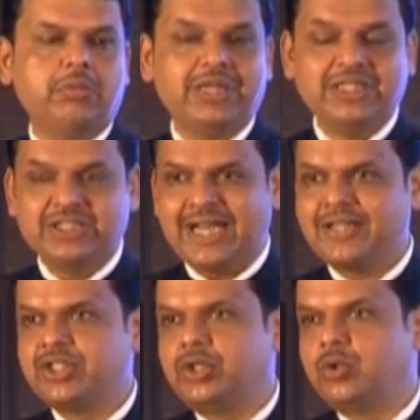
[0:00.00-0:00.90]
many
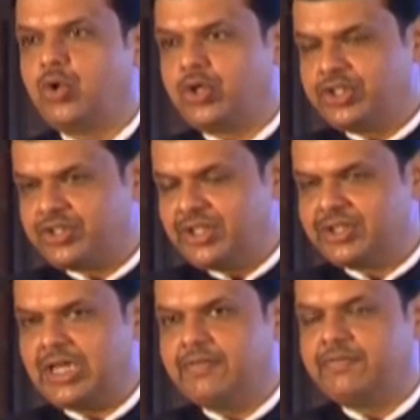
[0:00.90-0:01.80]
giants into
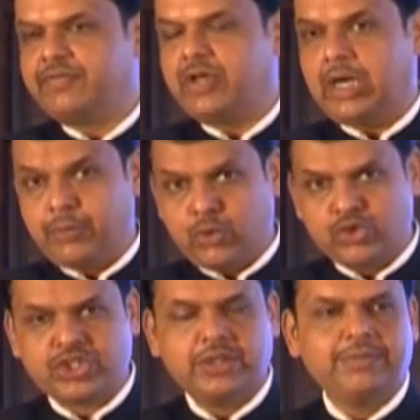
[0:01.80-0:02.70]
logistics have
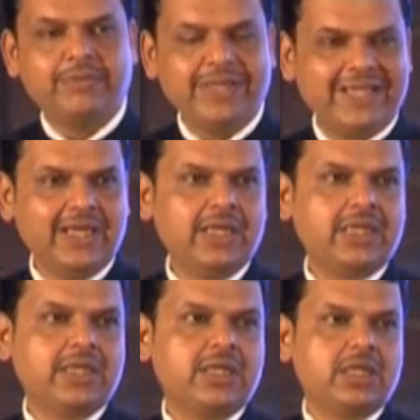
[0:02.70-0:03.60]
approached me
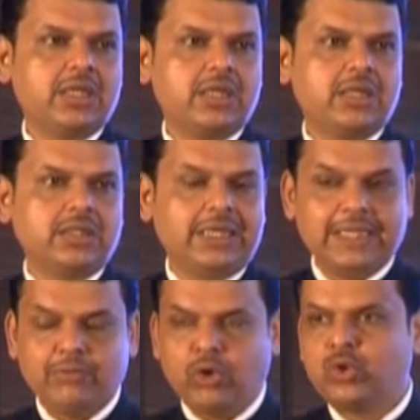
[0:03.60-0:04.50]
that
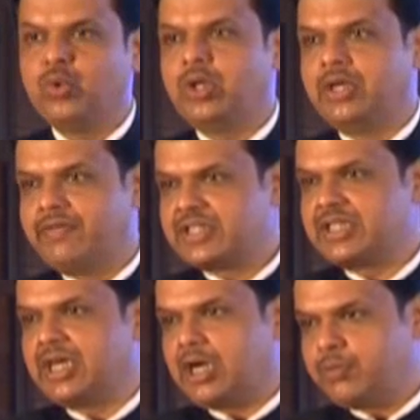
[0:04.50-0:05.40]
they want to invest
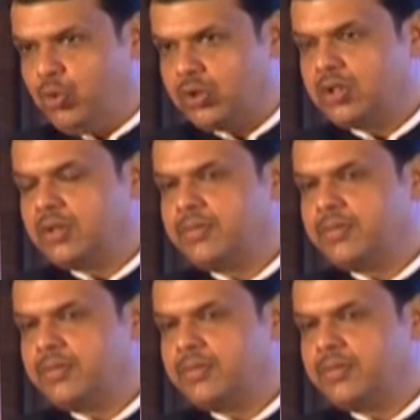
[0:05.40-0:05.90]
in Nagpur.